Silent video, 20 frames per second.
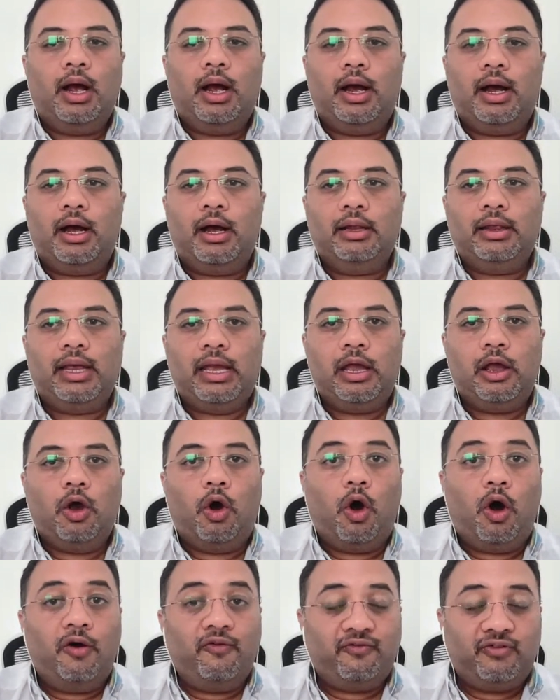Uh, the
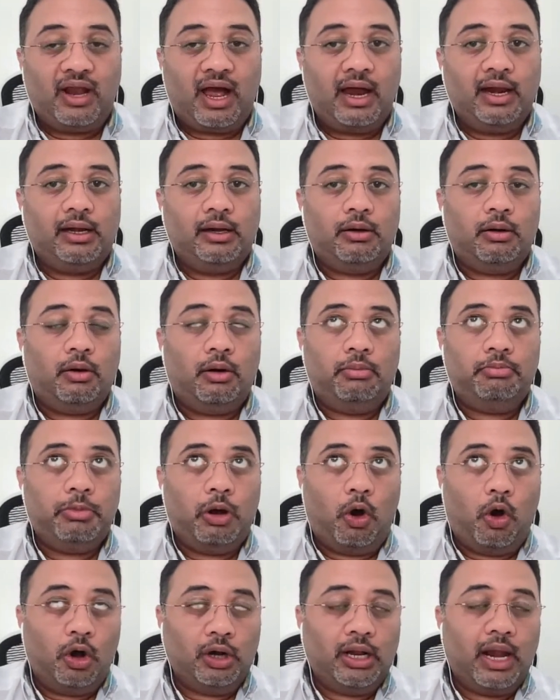offline
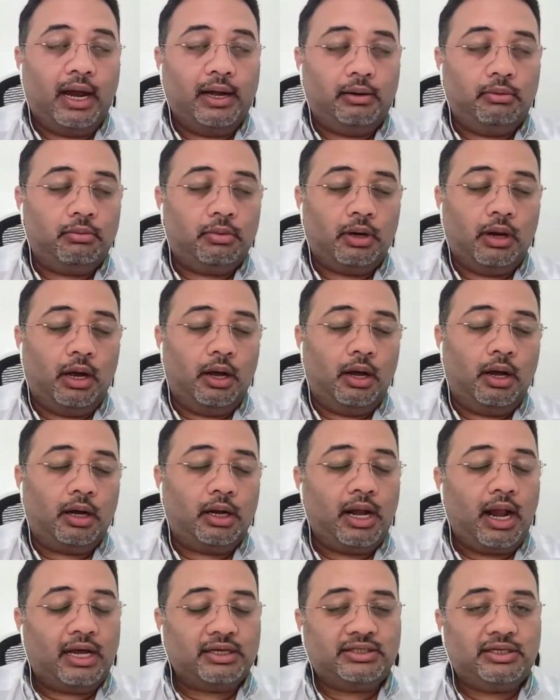online uh,
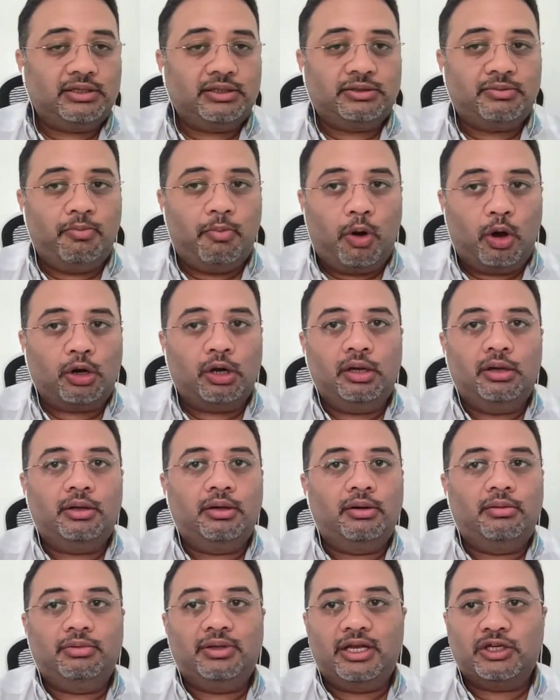classes
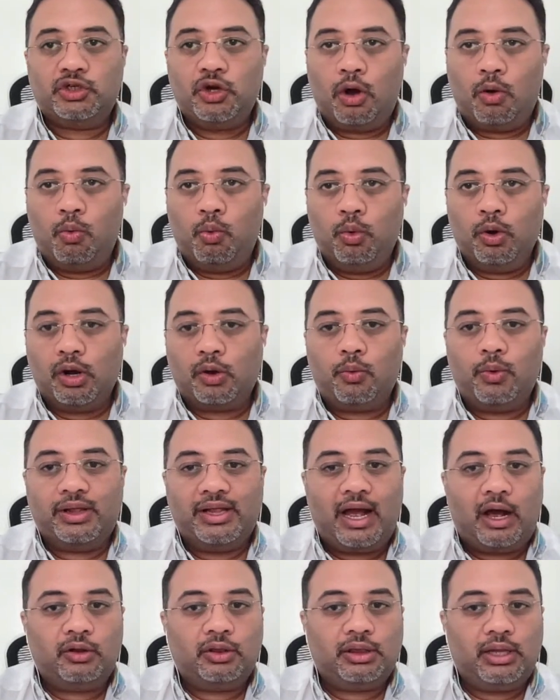model does not work
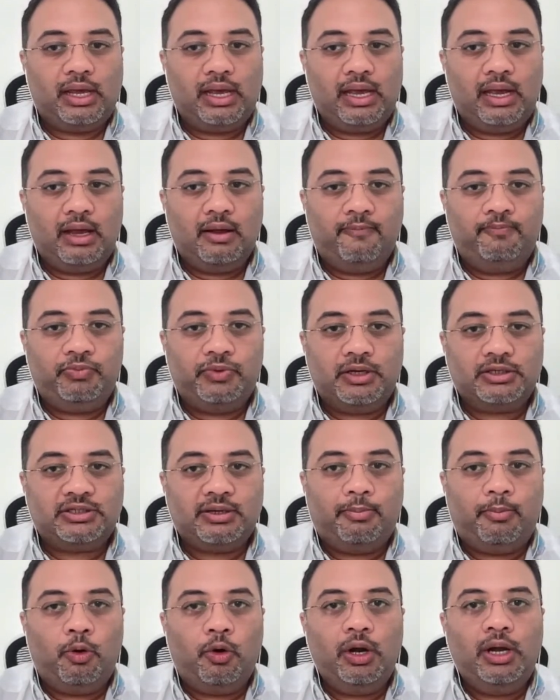without the, the
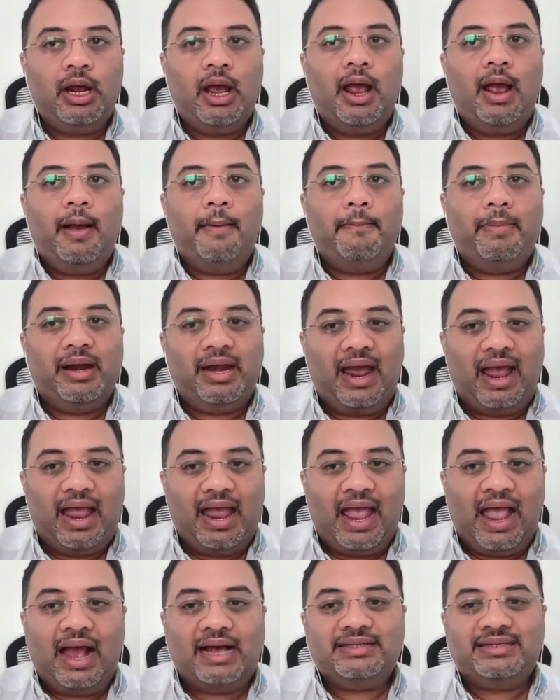support. But
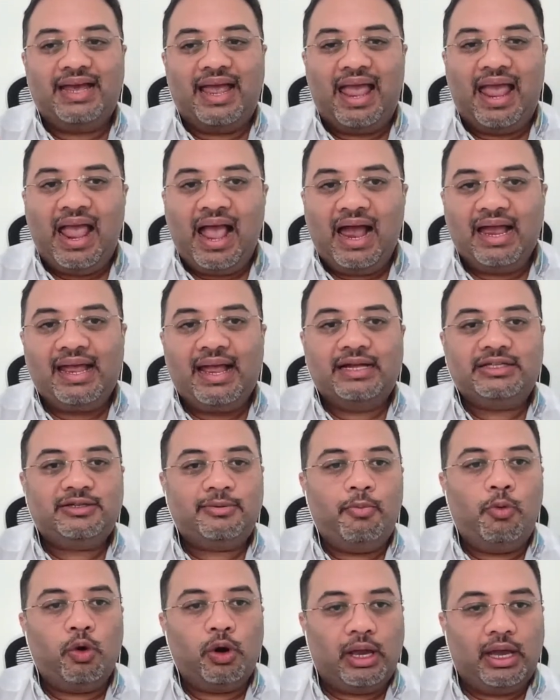as AI
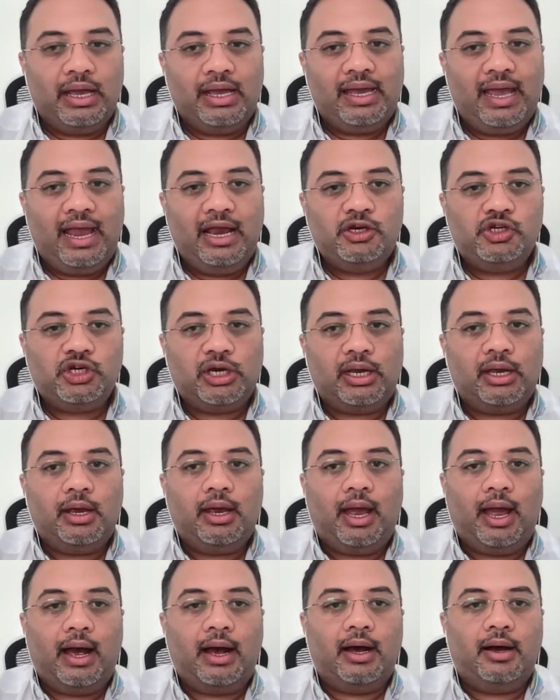gets more
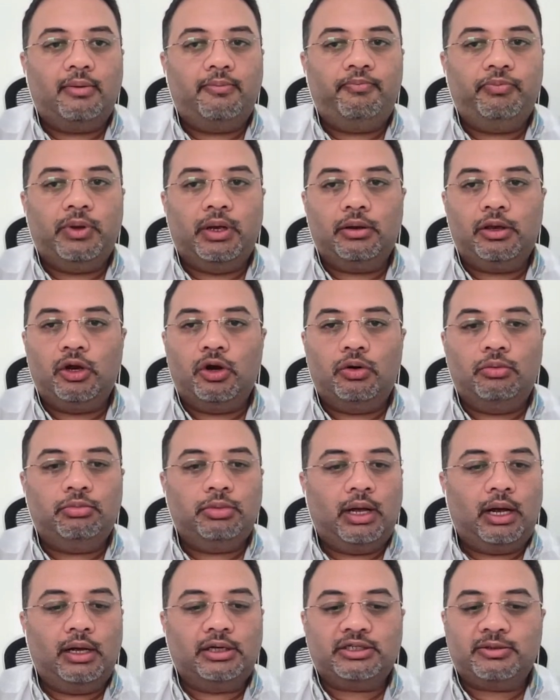engaging, uh, you know,
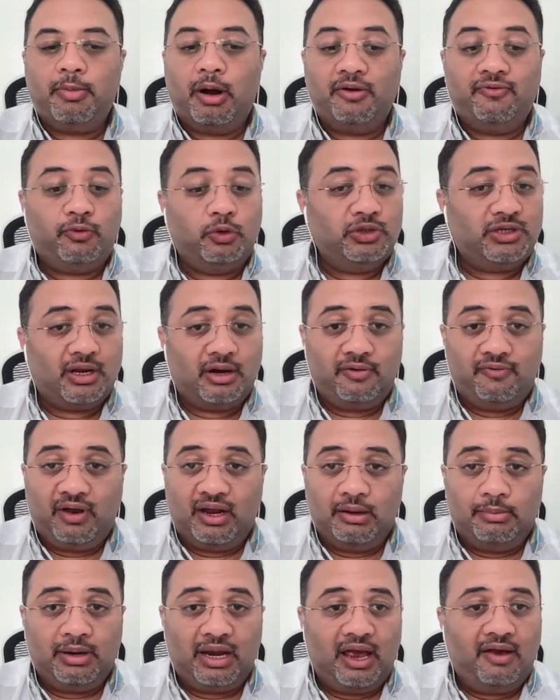uh, smartphones are
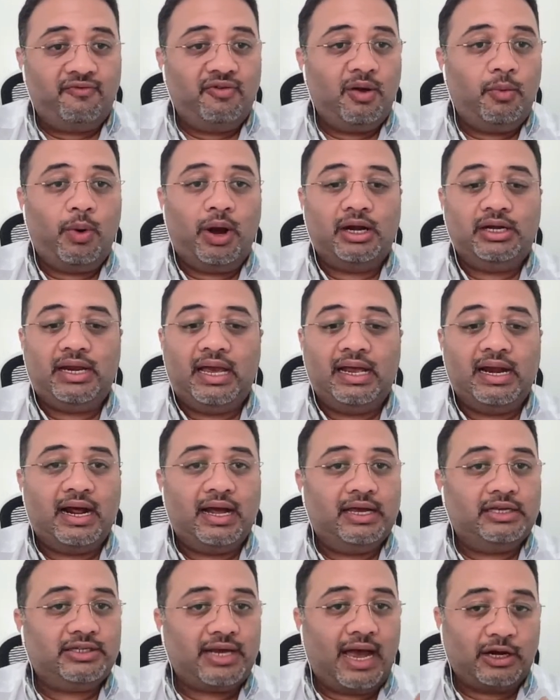available everywhere.
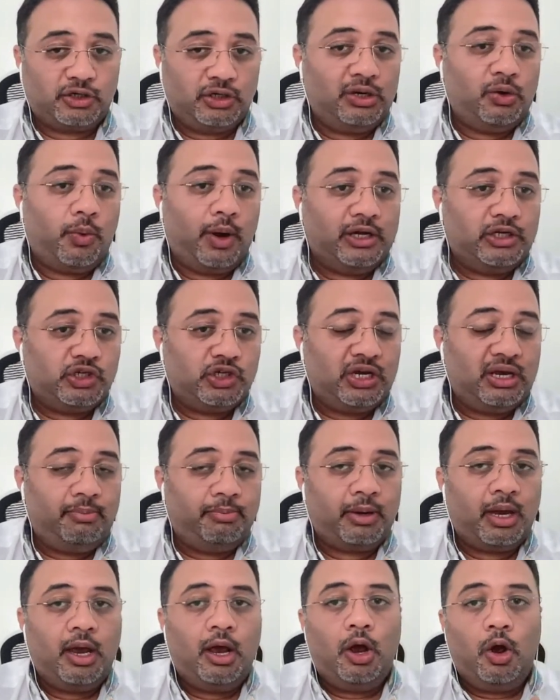Data is actually quite
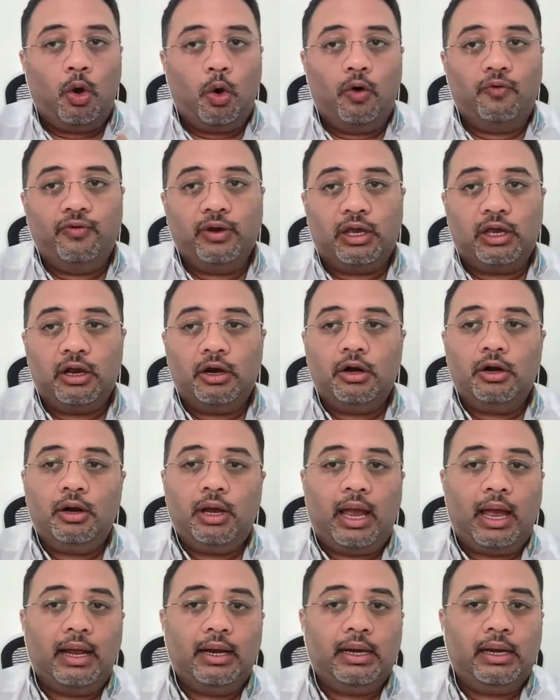cheap over
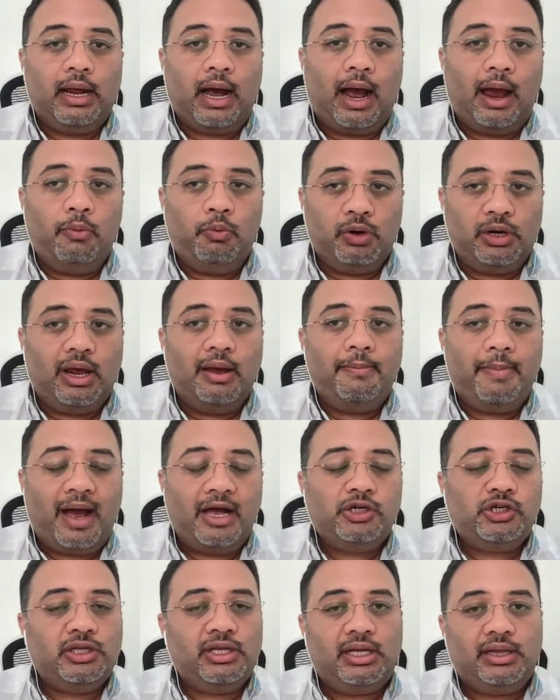here, and I would
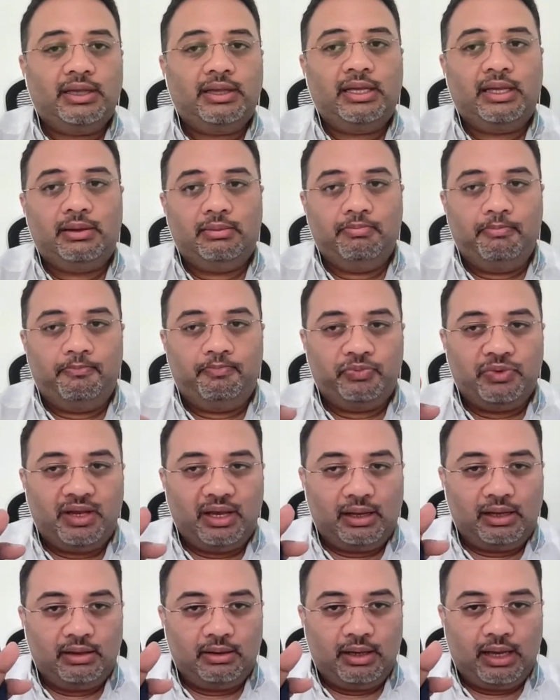imagine that
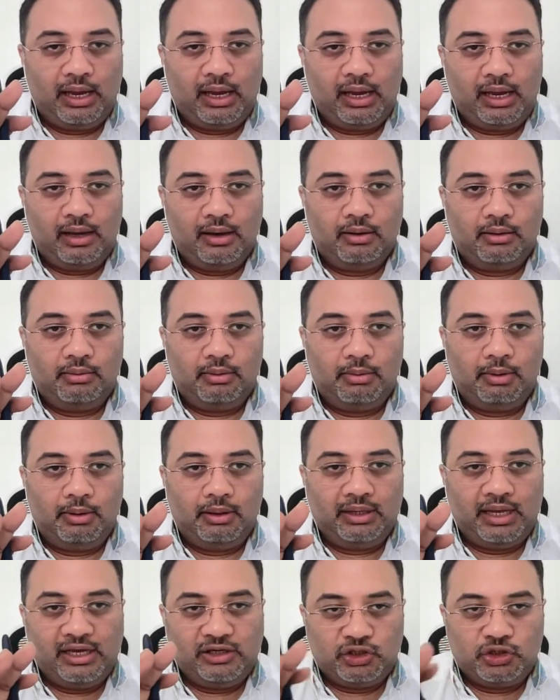the the
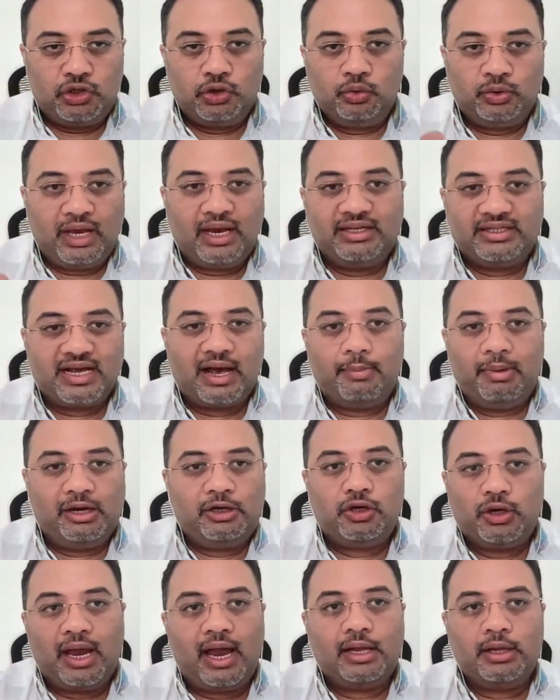these two things coming
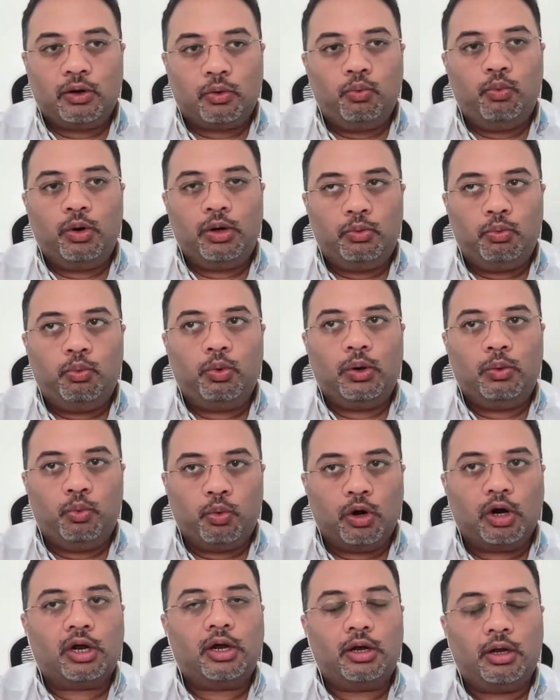together would would
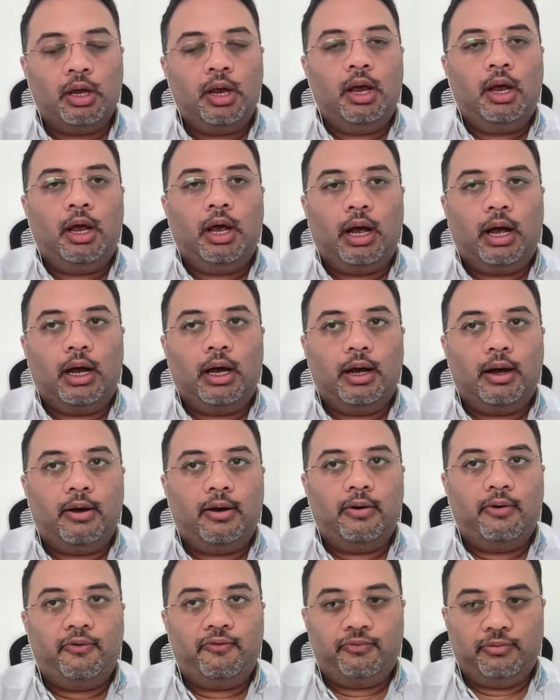work
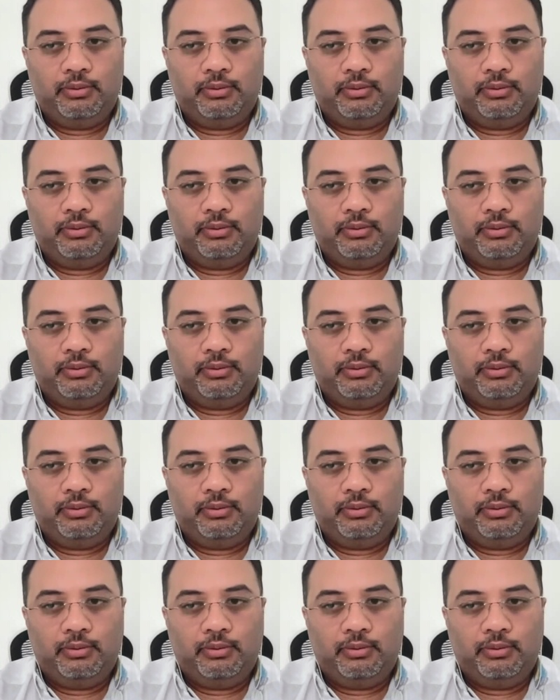uh,